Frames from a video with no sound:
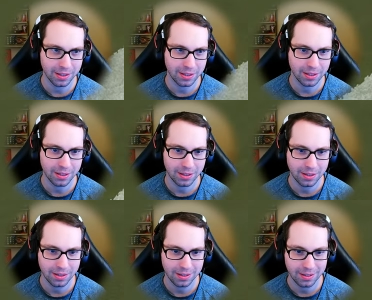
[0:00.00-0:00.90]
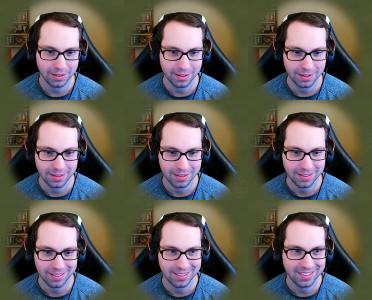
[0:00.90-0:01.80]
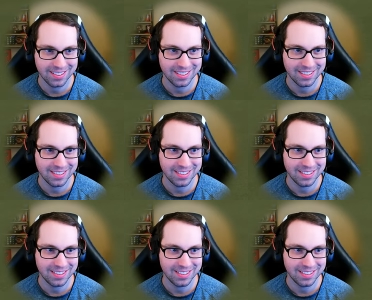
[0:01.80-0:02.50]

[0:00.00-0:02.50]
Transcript: [no speech]